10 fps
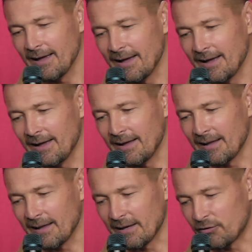
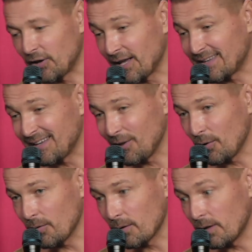uh, like
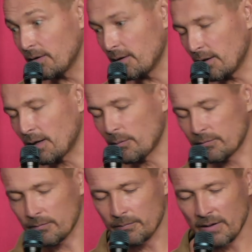Chikatilo, he, he comes
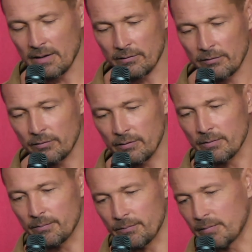from he's
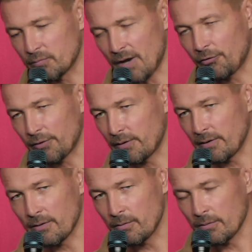uh, Russian,
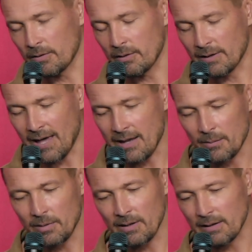you know, uh,
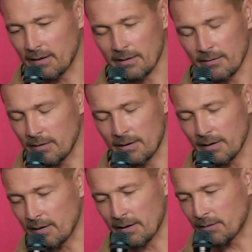cannibal. Like you know, he
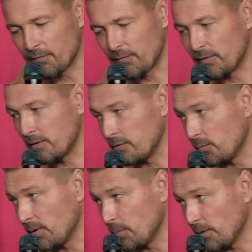killed like fifty two
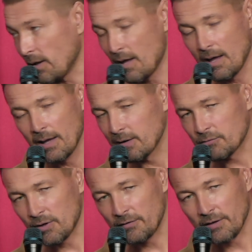people,
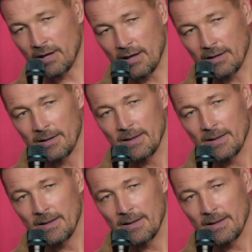crazy guy.